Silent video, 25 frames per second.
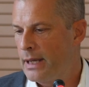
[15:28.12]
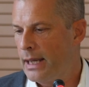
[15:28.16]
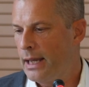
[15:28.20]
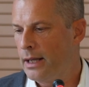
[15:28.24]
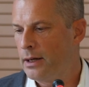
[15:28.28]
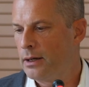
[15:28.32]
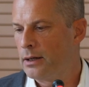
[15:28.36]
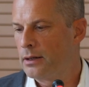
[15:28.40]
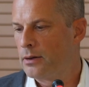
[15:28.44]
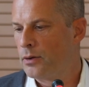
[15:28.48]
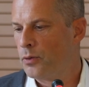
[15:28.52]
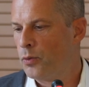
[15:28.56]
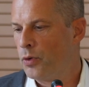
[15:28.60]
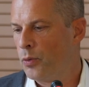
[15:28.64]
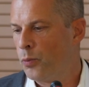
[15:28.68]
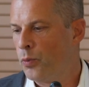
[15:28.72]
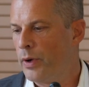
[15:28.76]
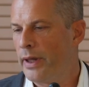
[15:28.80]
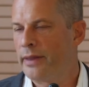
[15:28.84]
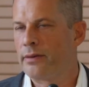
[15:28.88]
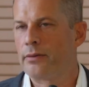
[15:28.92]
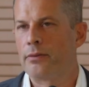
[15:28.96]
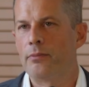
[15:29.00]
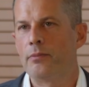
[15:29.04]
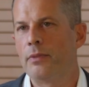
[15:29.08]
and
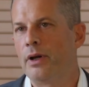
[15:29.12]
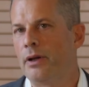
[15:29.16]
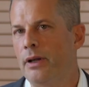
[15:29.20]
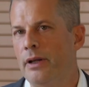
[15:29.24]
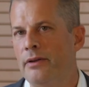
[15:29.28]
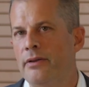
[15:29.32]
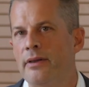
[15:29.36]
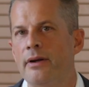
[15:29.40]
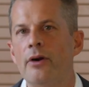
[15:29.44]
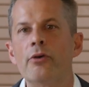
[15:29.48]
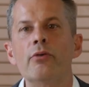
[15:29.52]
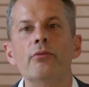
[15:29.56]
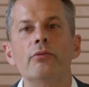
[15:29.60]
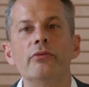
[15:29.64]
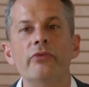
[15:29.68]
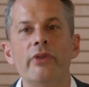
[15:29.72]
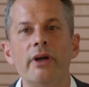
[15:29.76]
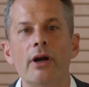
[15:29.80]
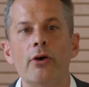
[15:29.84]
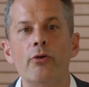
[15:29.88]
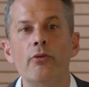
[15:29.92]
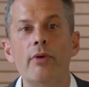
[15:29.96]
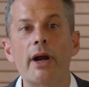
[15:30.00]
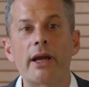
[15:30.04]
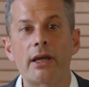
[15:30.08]
there
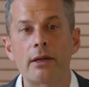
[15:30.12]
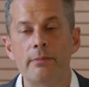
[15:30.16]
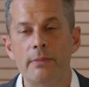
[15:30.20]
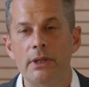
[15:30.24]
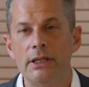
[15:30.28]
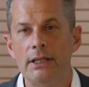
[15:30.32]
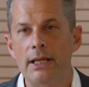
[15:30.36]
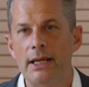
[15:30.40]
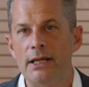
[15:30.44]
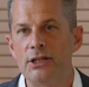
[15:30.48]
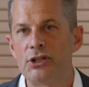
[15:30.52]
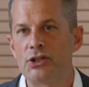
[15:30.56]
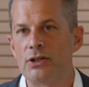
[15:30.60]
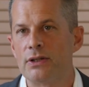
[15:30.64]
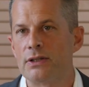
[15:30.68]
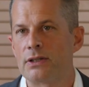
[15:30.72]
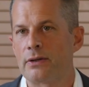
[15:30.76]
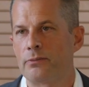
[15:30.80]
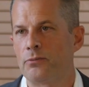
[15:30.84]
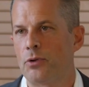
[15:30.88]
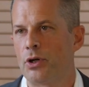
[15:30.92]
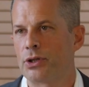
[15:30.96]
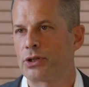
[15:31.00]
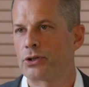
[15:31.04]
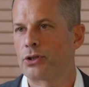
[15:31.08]
are recommendations
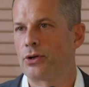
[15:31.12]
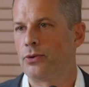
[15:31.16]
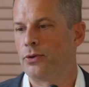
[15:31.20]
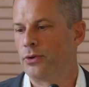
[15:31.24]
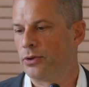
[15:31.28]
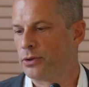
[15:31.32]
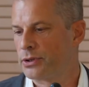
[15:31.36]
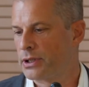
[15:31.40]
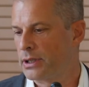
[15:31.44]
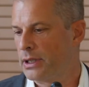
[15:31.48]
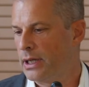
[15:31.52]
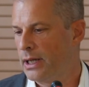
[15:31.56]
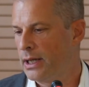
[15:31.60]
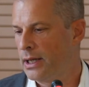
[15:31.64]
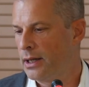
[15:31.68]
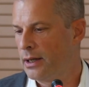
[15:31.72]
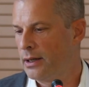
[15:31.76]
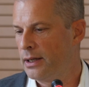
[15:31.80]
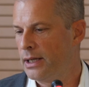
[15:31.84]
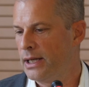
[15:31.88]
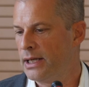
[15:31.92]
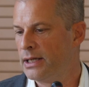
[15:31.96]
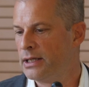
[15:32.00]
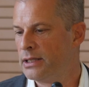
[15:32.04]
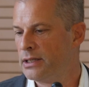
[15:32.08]
of what's called
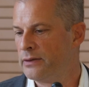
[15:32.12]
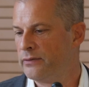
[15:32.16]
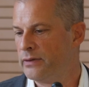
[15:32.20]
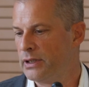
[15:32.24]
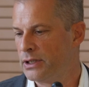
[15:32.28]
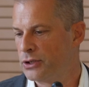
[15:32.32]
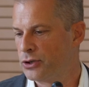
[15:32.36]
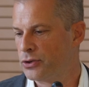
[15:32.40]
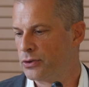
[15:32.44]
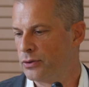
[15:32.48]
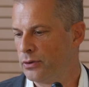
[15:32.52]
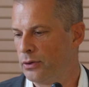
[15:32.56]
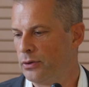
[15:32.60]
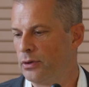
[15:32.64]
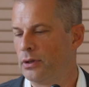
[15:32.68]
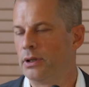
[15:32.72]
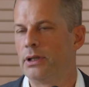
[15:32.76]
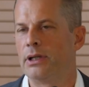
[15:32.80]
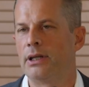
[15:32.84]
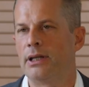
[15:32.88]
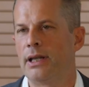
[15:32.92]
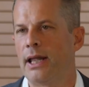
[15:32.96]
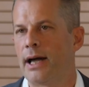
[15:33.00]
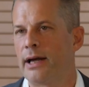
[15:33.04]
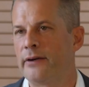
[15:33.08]
individual
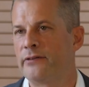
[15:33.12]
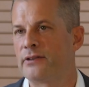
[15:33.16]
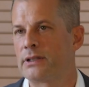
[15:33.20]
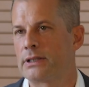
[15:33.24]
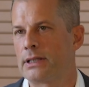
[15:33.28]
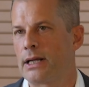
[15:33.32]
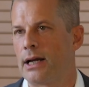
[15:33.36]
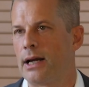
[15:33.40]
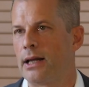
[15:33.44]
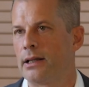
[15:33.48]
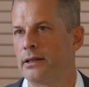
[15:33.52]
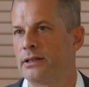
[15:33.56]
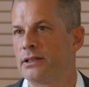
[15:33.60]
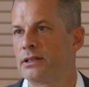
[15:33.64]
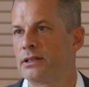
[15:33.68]
lifestyle